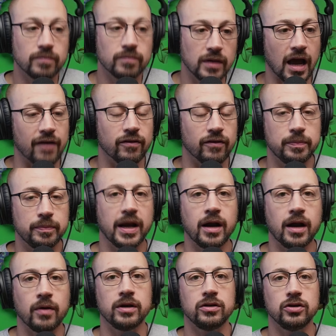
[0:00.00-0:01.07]
every
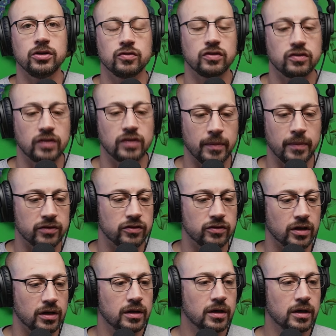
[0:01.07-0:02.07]
parent uses them as a